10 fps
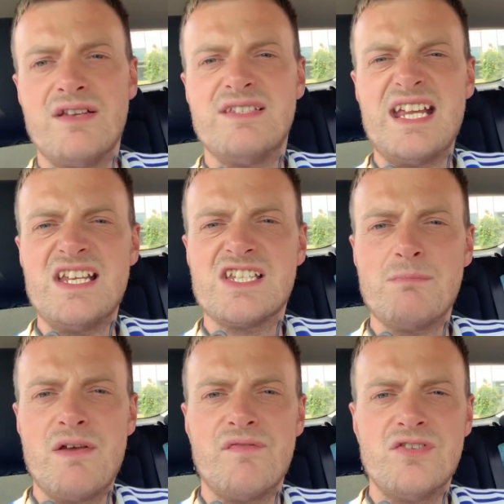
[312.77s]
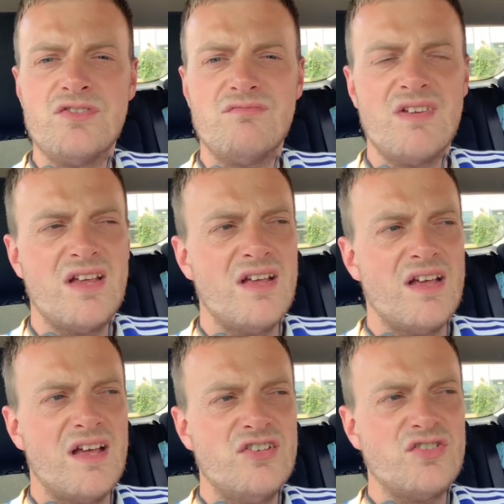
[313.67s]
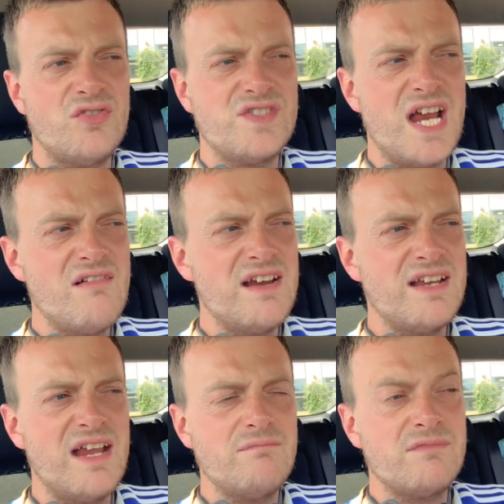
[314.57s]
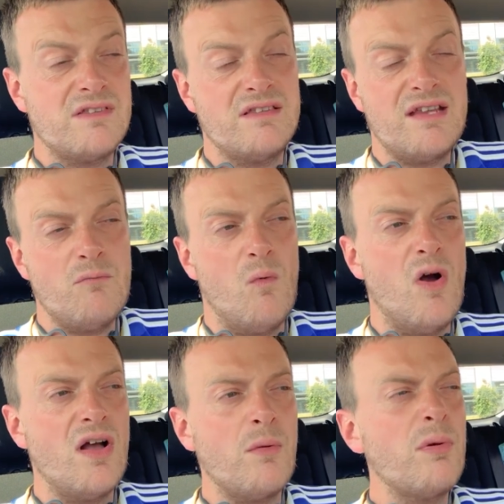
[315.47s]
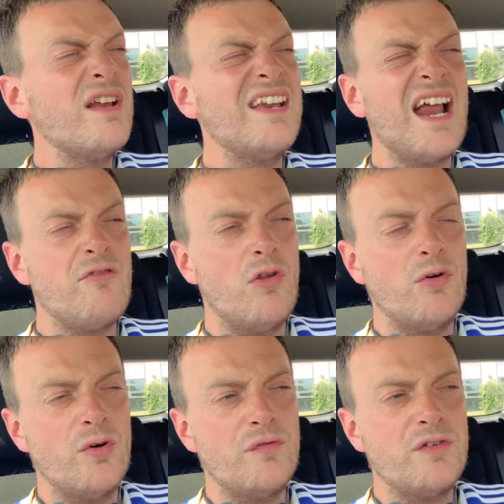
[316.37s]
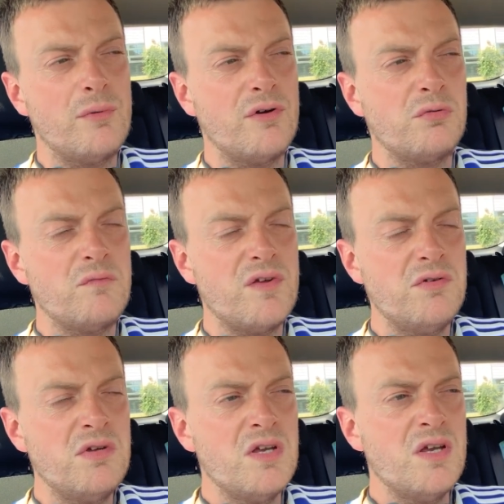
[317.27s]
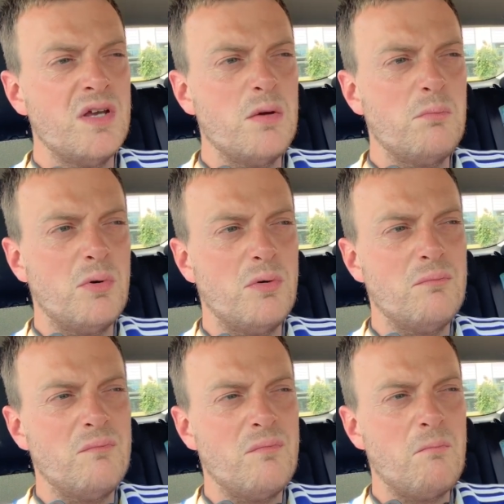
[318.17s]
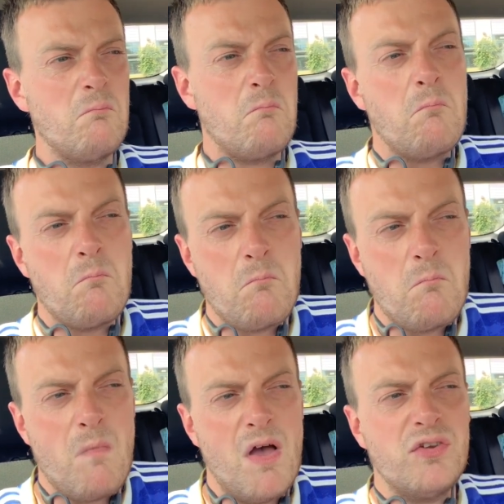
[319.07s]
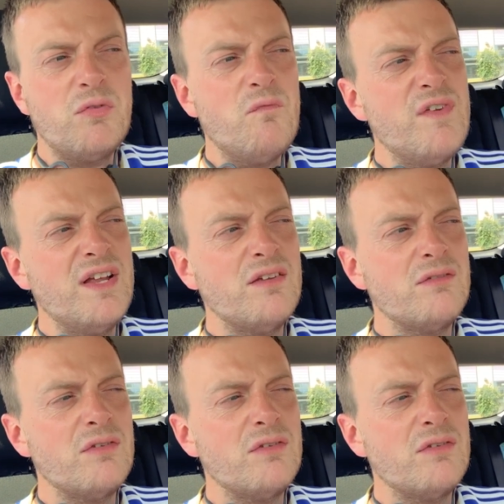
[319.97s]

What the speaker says: Dean Smith and John Terry. It didn't work. I probably didn't have long enough, to be honest with you, but something